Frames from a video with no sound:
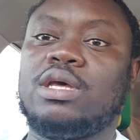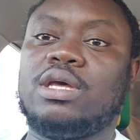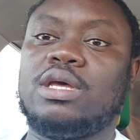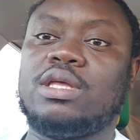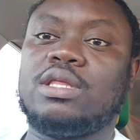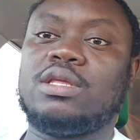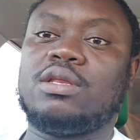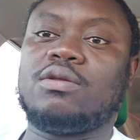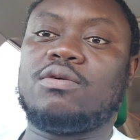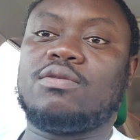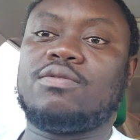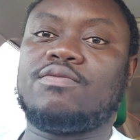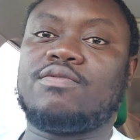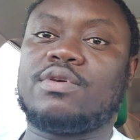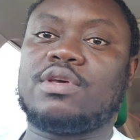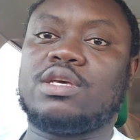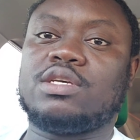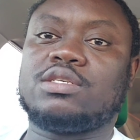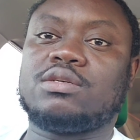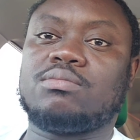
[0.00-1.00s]
hit the
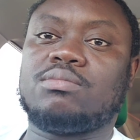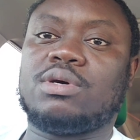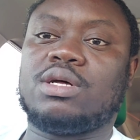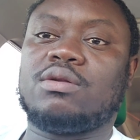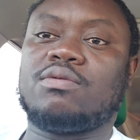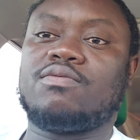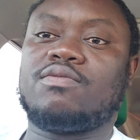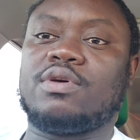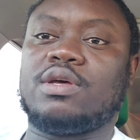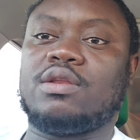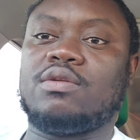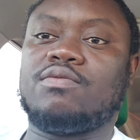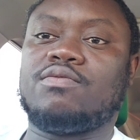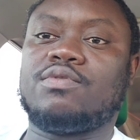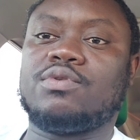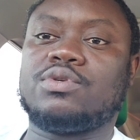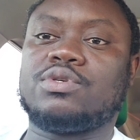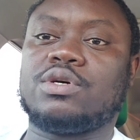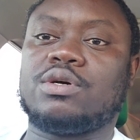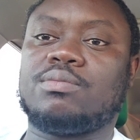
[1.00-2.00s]
notification bell for any
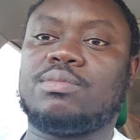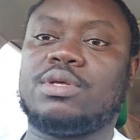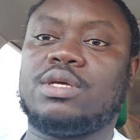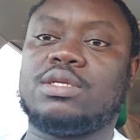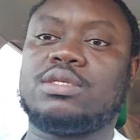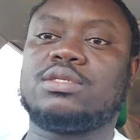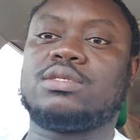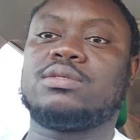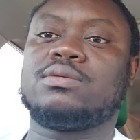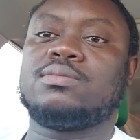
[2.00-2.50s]
future updates.